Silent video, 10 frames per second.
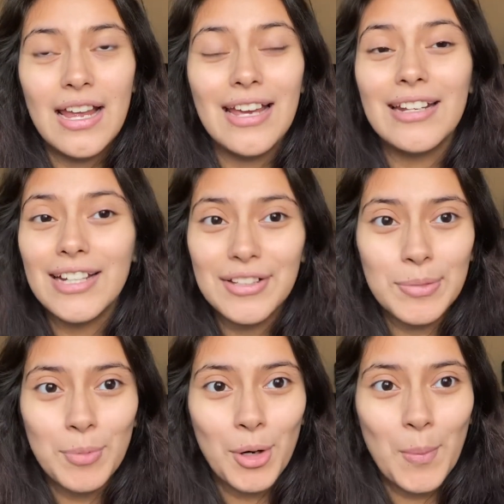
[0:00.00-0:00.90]
another
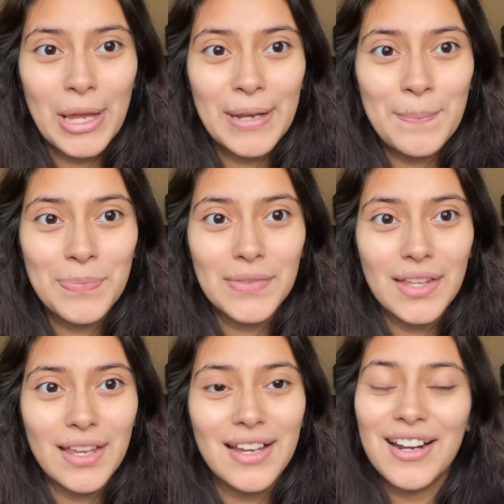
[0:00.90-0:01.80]
appointment
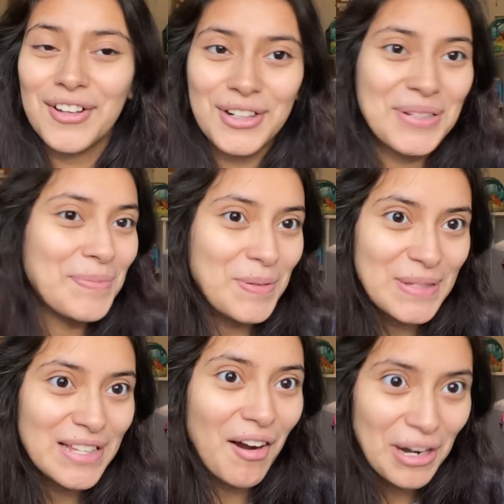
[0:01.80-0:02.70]
and I heard the
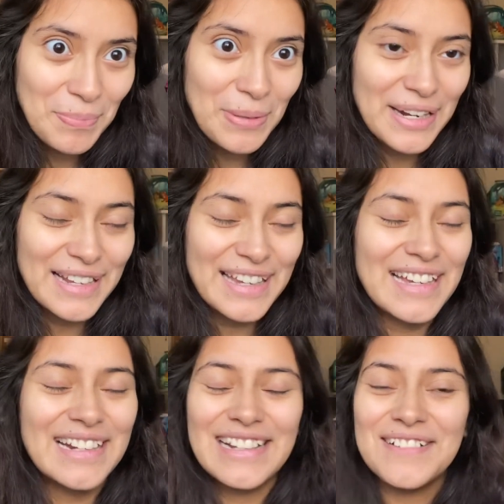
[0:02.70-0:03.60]
baby's heartbeat
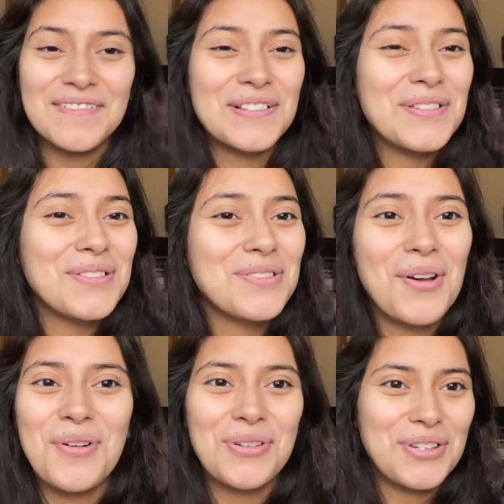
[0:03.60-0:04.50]
again. And it was
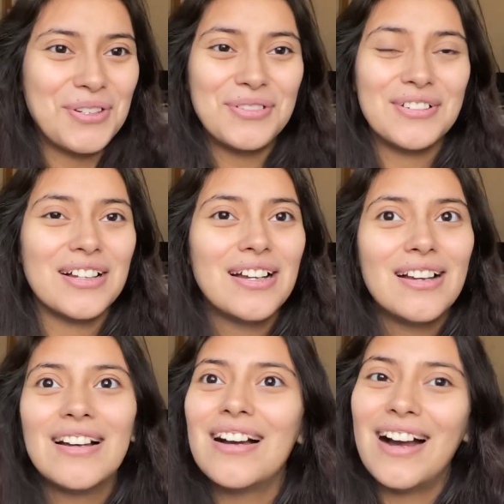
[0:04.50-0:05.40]
so cute.
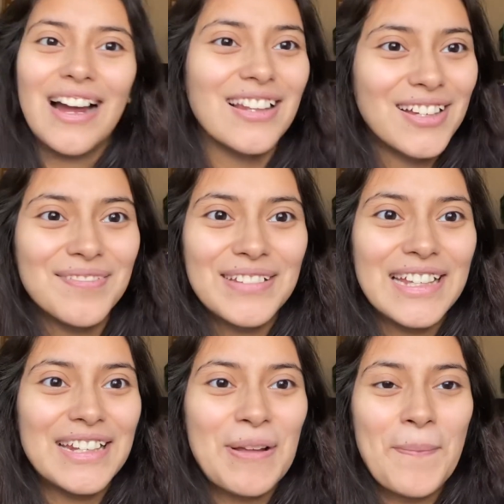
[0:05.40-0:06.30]
I loved
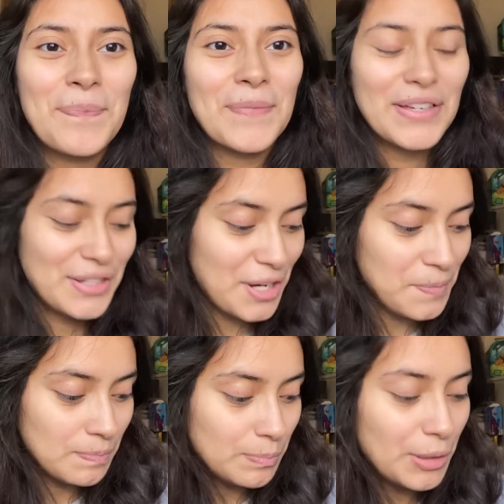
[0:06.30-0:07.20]
it, you
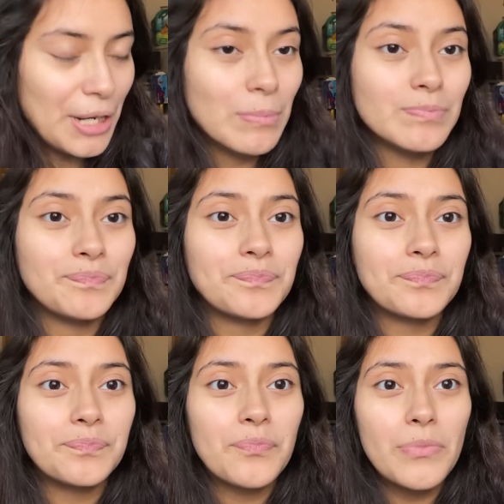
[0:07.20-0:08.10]
know, but
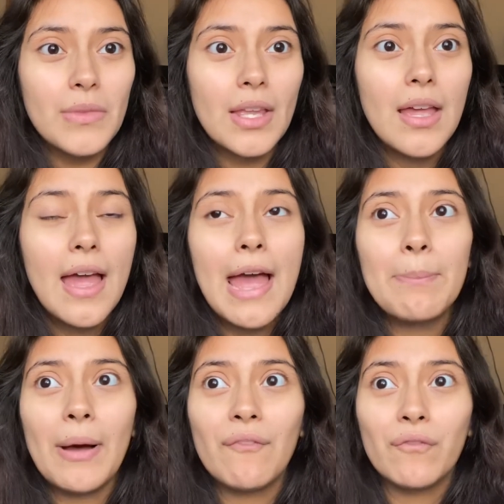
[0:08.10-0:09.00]

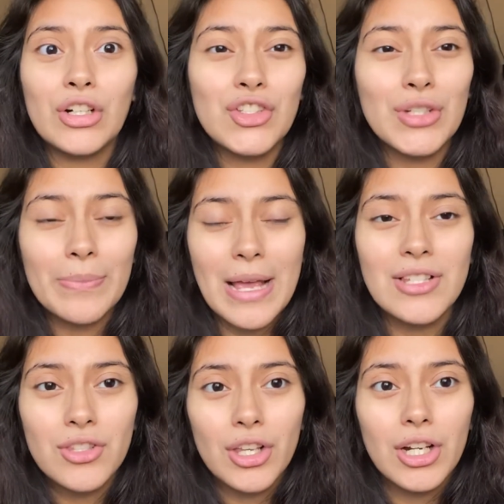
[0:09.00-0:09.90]
my first
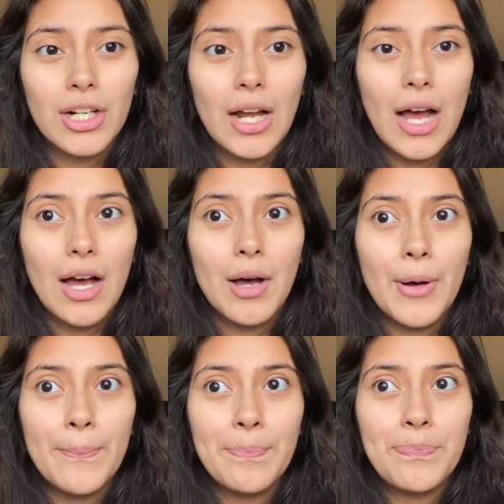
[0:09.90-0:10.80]
trimester,
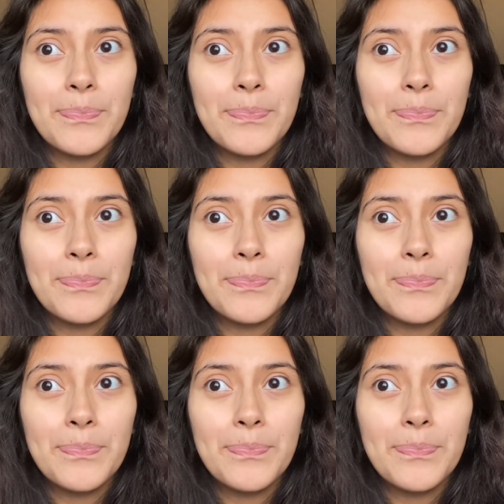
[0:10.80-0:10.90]
um,